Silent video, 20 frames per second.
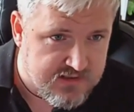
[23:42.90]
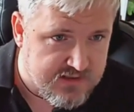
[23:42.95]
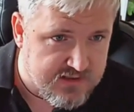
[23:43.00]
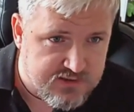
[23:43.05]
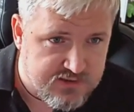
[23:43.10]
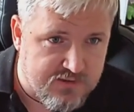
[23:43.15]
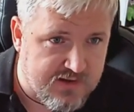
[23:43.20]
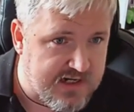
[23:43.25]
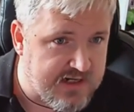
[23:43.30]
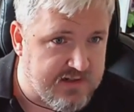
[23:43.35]

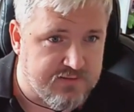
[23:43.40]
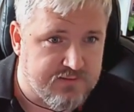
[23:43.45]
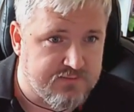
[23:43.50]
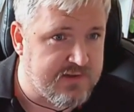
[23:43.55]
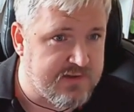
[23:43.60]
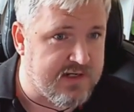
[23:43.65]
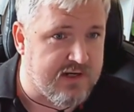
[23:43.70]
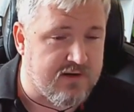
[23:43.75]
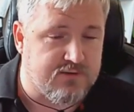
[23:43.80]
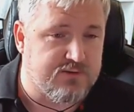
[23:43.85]
twenty,
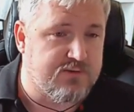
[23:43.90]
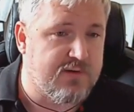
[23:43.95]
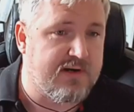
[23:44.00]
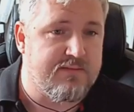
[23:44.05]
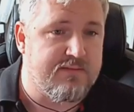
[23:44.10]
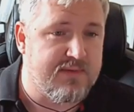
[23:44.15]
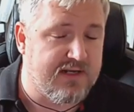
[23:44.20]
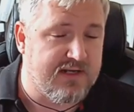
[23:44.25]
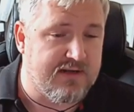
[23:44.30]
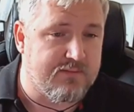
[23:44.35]
you know,
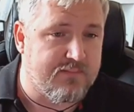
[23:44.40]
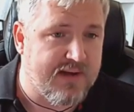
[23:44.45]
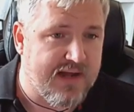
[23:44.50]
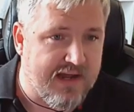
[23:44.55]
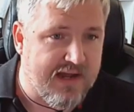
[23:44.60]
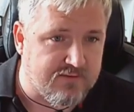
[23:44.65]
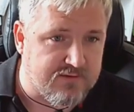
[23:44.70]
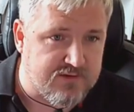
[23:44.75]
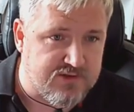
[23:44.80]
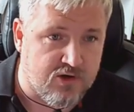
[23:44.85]
twenty million
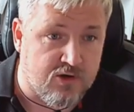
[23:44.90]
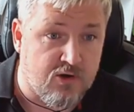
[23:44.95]
pounds,